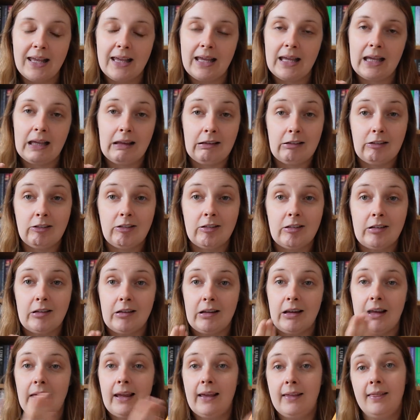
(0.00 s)
is
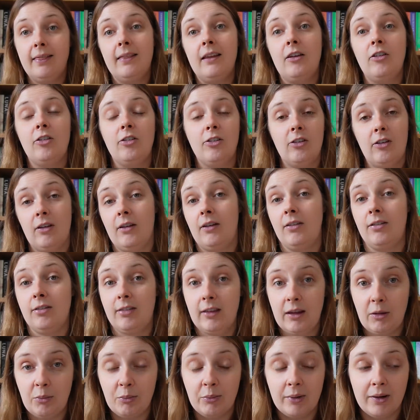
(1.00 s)
in this
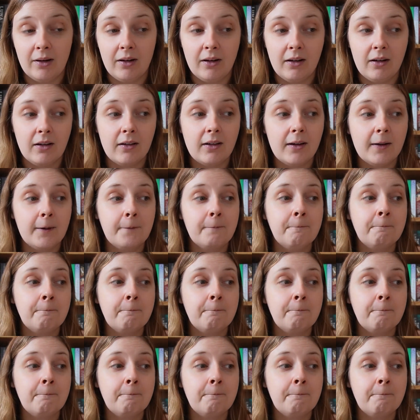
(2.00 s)
theme park.